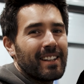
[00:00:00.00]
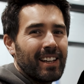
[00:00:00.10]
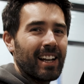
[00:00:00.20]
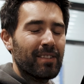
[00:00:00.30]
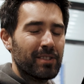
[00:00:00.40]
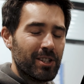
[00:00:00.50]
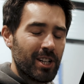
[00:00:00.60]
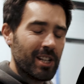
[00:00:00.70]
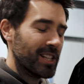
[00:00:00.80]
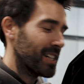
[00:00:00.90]
He'll have to
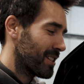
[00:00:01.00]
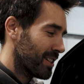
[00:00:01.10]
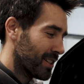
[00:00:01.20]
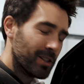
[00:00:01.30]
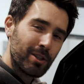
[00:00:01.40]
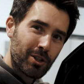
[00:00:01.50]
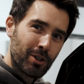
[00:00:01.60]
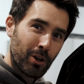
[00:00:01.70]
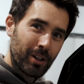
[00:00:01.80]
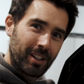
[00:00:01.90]
change that to
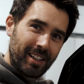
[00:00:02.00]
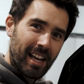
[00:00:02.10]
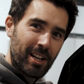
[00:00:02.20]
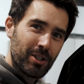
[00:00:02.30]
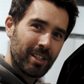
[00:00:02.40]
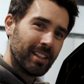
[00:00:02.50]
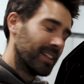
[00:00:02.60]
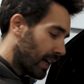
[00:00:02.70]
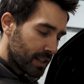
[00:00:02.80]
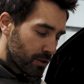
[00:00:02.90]
stock engine.
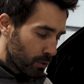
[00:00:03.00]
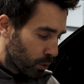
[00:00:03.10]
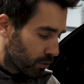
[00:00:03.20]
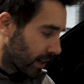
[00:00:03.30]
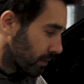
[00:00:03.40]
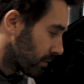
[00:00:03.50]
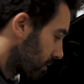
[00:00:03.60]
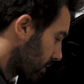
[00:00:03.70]
Yeah, let's do a walk around.